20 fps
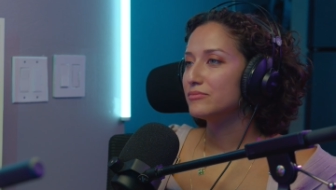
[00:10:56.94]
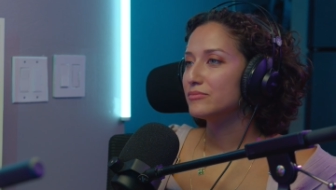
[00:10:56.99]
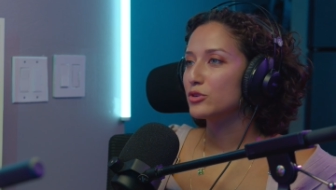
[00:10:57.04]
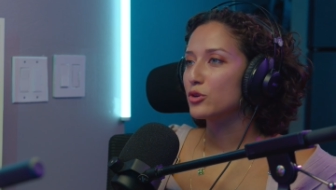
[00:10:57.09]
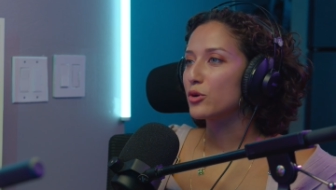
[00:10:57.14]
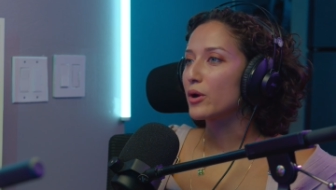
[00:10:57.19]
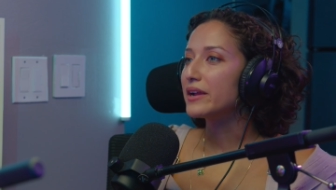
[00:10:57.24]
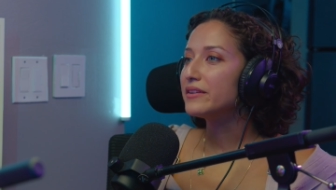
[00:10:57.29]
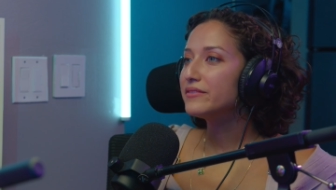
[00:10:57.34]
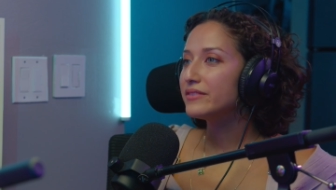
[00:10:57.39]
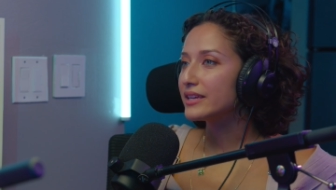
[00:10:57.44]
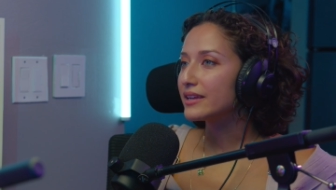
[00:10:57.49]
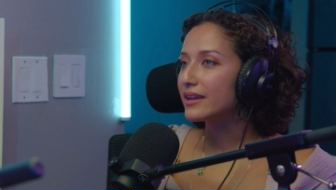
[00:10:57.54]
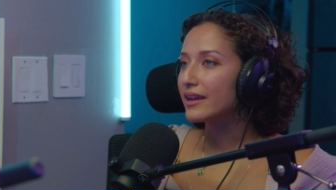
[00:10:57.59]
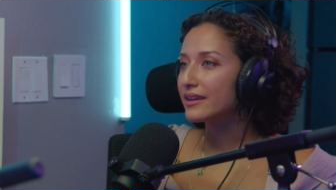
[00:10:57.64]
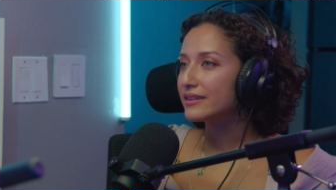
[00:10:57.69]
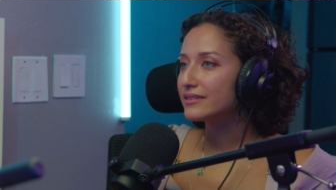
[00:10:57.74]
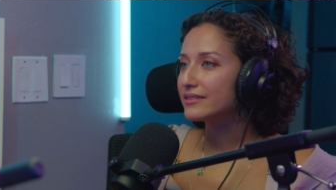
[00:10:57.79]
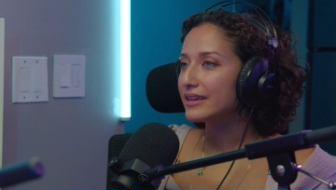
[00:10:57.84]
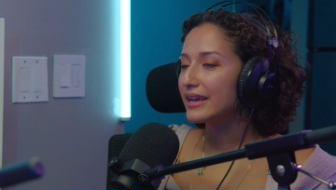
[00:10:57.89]
craving
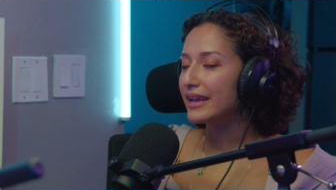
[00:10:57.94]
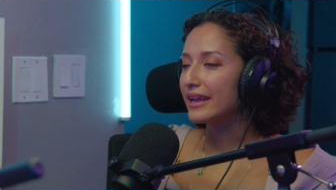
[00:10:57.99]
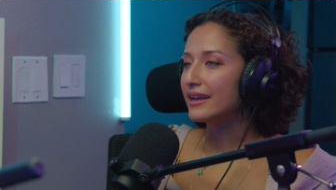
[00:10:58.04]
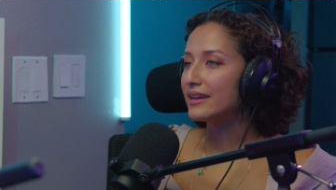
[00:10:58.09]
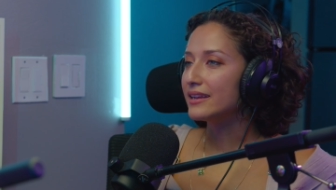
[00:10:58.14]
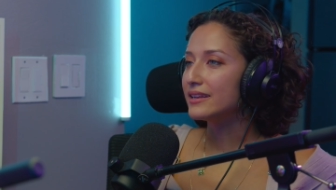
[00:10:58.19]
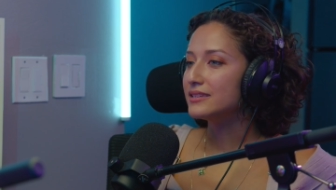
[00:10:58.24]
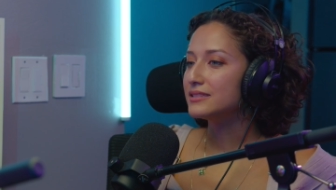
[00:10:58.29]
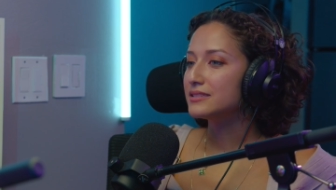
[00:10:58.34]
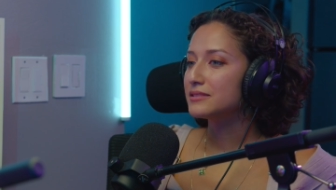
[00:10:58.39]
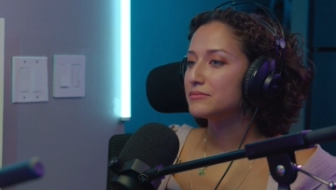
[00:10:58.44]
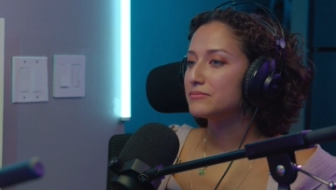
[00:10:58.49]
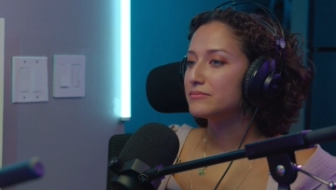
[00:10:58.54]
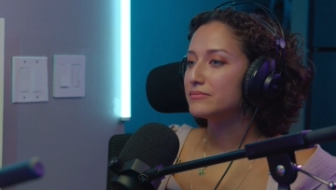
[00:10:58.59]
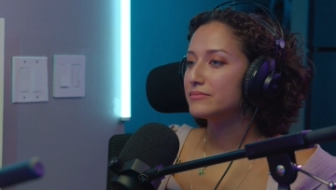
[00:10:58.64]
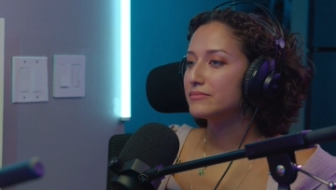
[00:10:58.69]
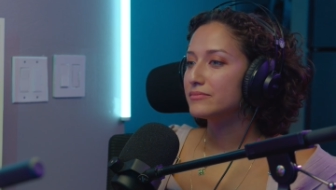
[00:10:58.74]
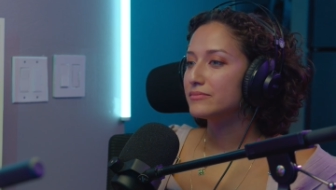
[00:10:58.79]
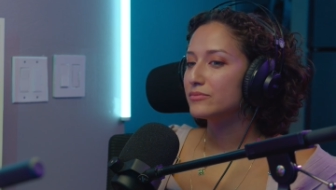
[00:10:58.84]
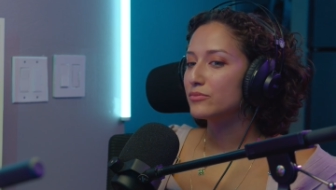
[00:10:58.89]
it. And
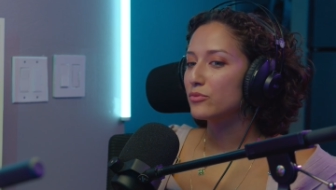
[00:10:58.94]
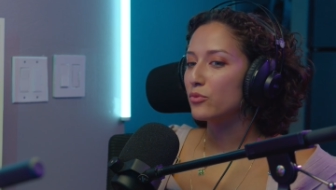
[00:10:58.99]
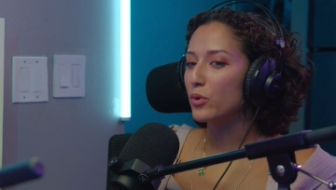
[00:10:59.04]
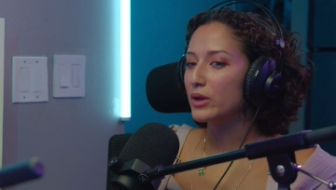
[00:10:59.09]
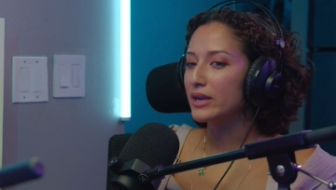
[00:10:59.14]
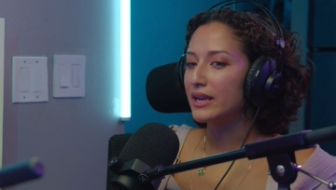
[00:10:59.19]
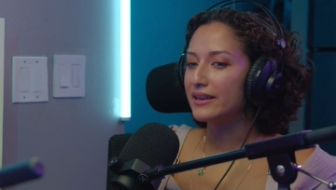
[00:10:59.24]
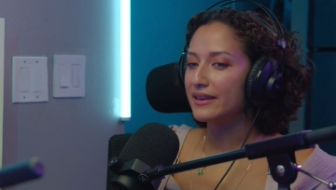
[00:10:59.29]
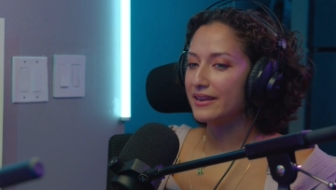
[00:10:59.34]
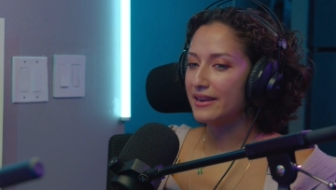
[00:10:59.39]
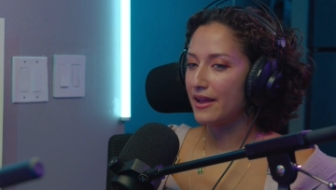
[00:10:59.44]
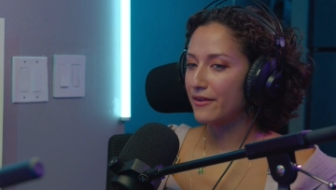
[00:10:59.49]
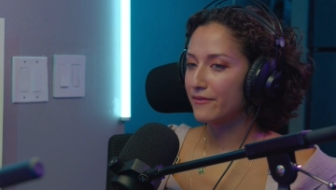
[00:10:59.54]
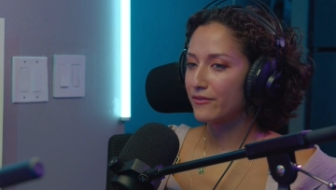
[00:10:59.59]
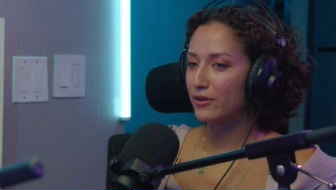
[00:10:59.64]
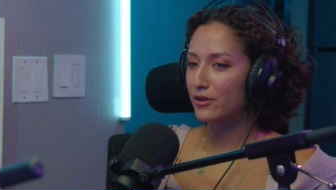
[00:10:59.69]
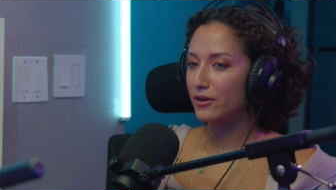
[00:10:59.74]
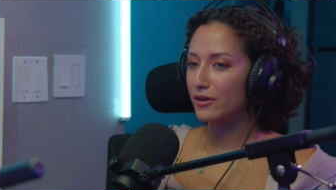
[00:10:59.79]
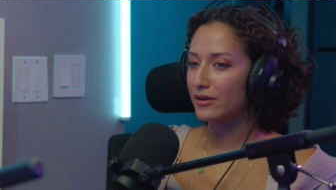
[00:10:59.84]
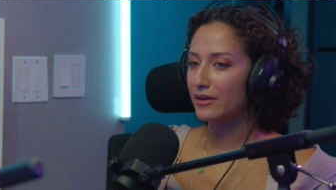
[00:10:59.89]
when
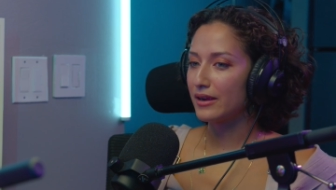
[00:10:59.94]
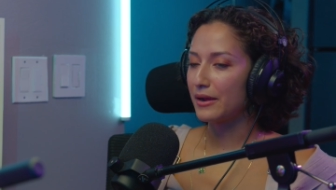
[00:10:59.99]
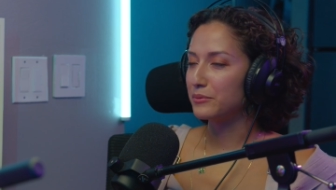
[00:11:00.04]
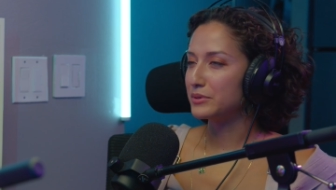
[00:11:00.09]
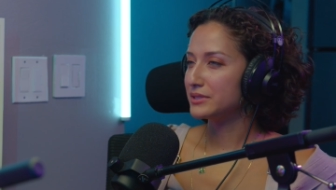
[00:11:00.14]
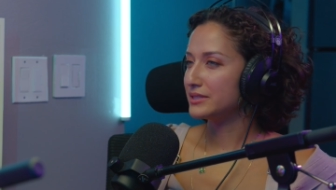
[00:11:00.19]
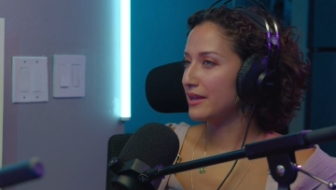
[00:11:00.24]
I was